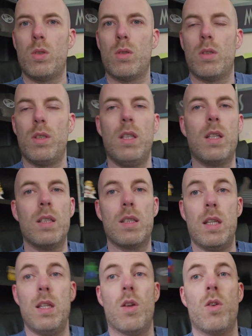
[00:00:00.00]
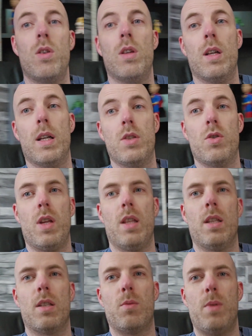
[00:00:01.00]
And you can see now, as you're getting
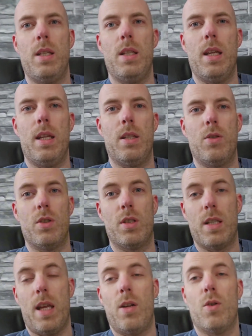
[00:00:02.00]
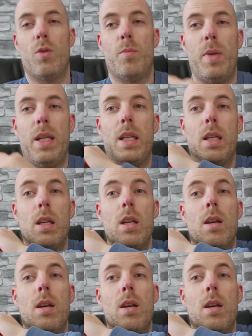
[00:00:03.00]
this wee insider peek,